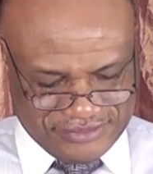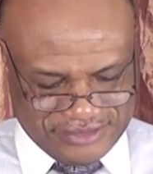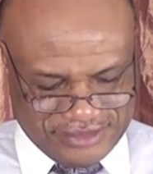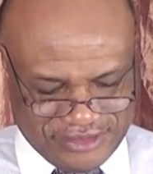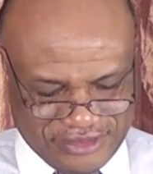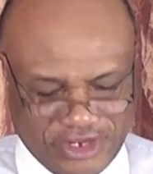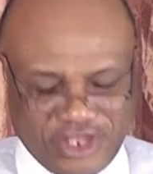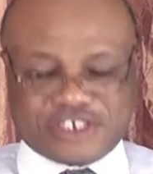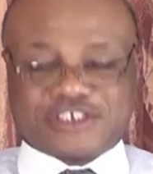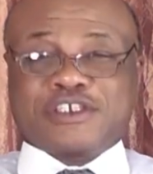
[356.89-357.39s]

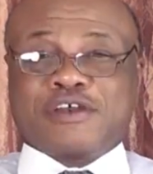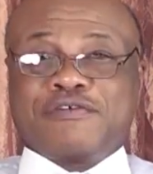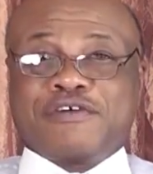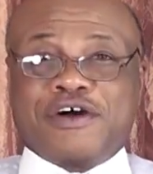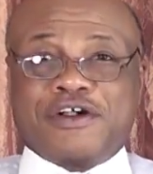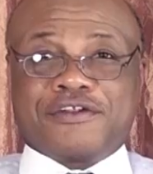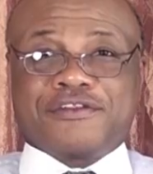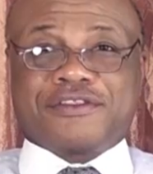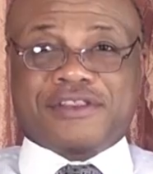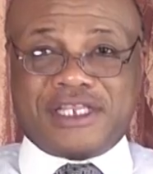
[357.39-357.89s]
the loss of
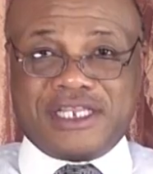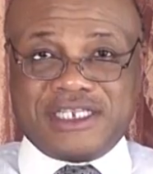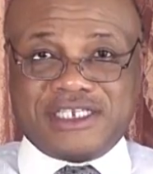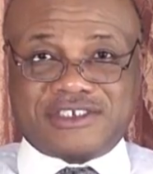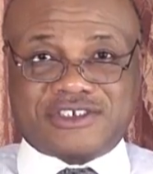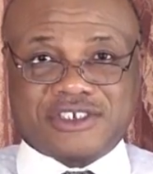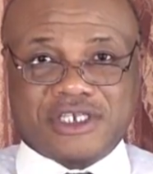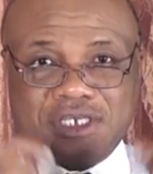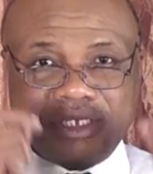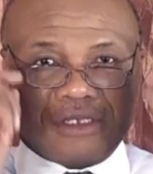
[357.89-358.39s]
all
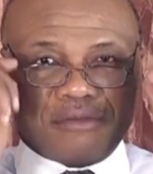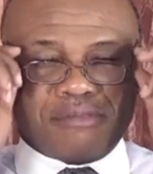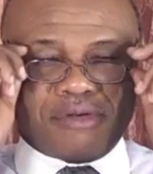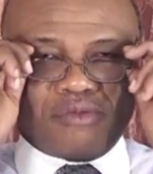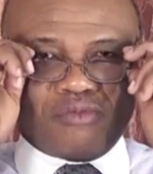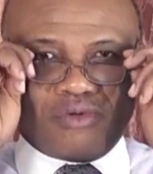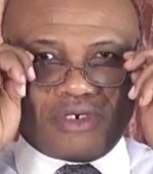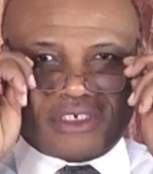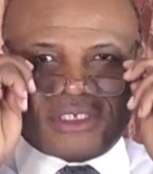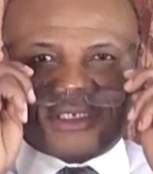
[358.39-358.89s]
things.
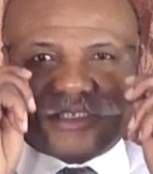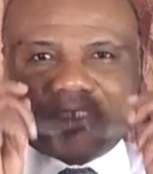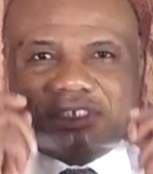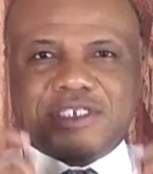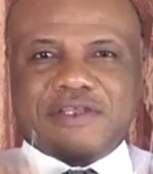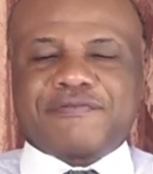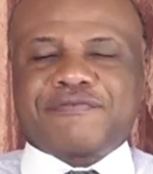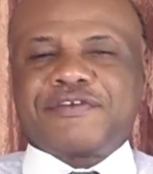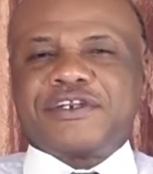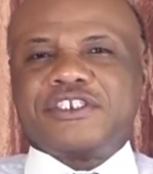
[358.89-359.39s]
But what is the
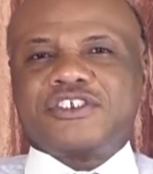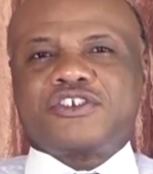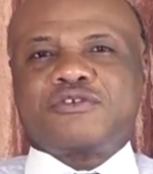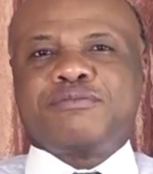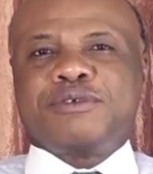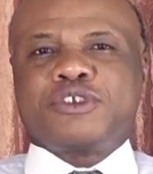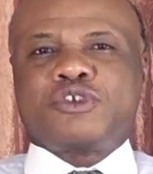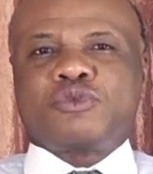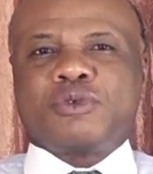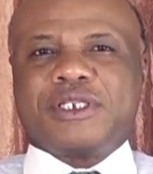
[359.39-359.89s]
difference
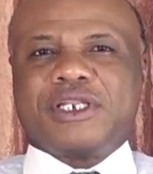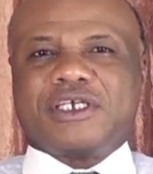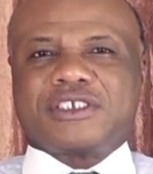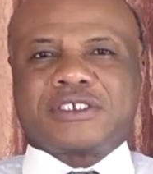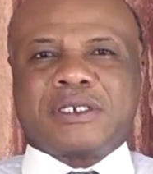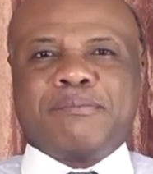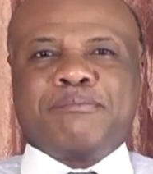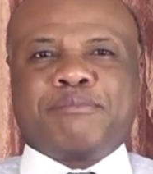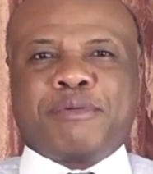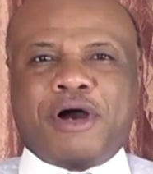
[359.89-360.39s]
between
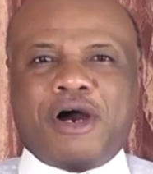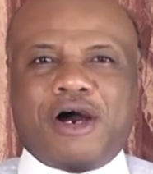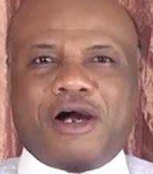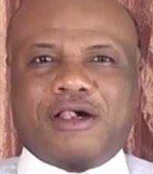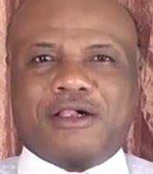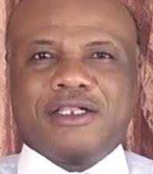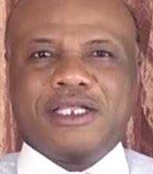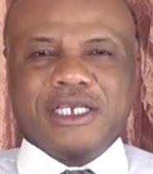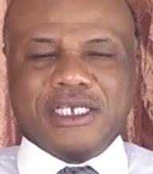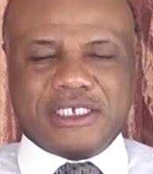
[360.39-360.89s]
us and
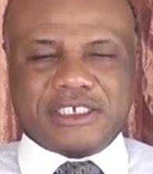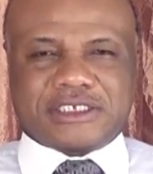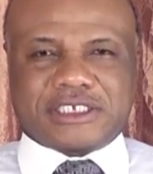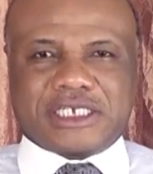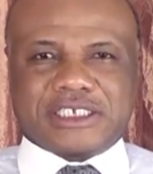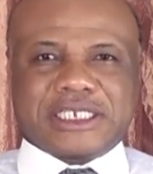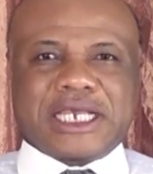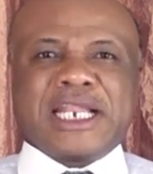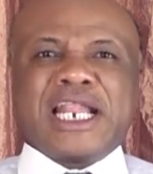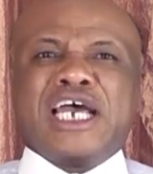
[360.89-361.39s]
Paul? He
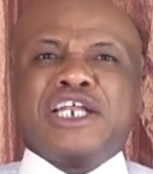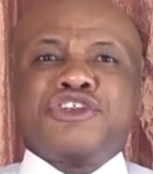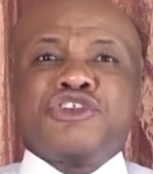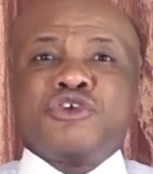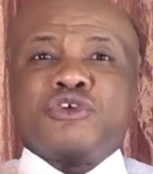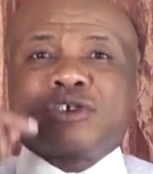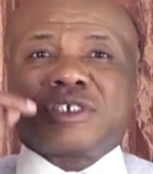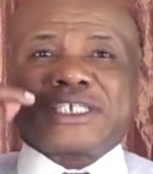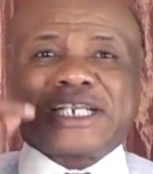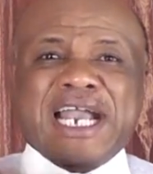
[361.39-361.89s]
says, And I
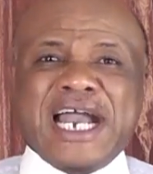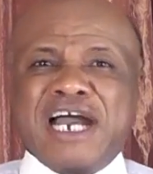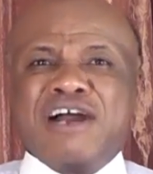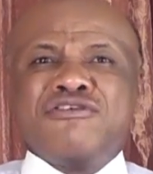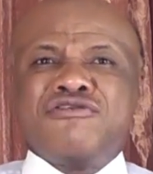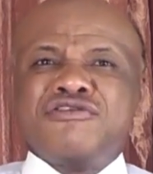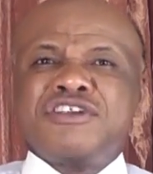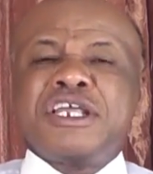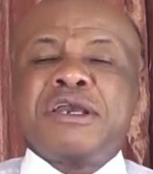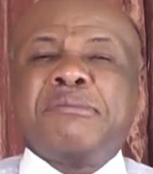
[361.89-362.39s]
do
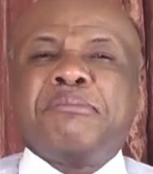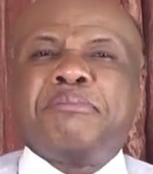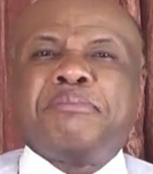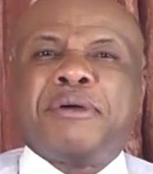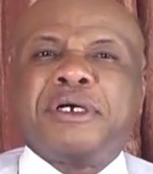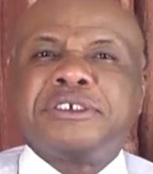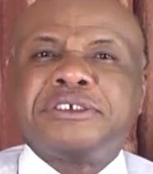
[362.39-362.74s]
count them